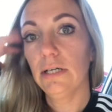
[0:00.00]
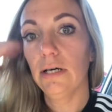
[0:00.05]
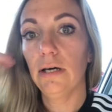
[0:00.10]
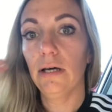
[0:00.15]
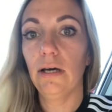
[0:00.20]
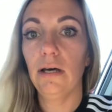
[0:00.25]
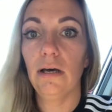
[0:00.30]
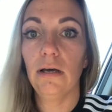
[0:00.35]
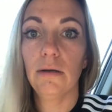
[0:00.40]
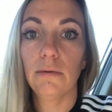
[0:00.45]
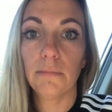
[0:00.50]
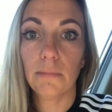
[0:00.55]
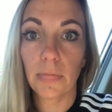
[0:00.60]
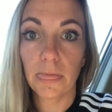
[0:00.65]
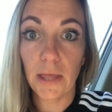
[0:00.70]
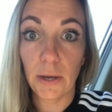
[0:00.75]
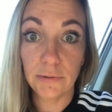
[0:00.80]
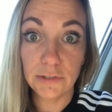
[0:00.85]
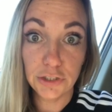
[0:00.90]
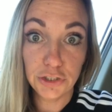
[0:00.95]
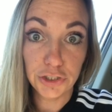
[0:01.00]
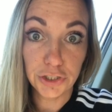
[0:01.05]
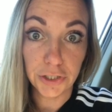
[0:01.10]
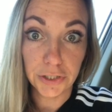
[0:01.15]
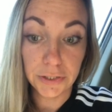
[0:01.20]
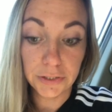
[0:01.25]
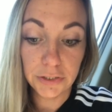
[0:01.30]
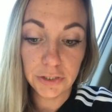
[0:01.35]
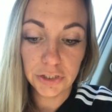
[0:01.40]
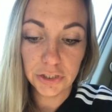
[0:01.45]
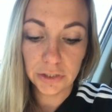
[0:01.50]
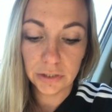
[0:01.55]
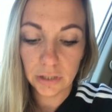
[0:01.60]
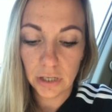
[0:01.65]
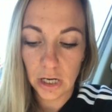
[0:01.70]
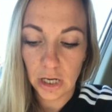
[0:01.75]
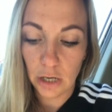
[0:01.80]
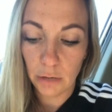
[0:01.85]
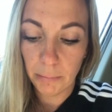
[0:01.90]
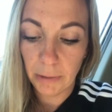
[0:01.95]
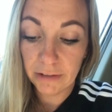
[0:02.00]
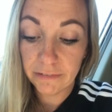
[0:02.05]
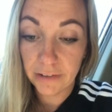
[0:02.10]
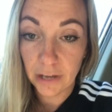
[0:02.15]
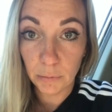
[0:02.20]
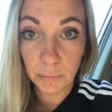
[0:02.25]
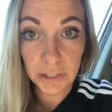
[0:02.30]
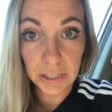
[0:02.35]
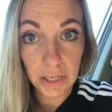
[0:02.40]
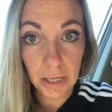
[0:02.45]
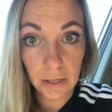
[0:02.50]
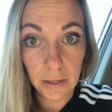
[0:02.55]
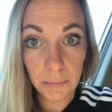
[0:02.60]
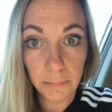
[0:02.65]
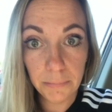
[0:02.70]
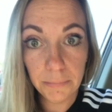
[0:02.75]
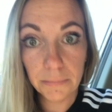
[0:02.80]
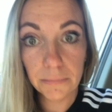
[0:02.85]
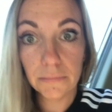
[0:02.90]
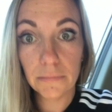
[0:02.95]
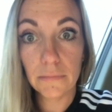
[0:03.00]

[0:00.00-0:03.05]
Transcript: I went to church. My family came.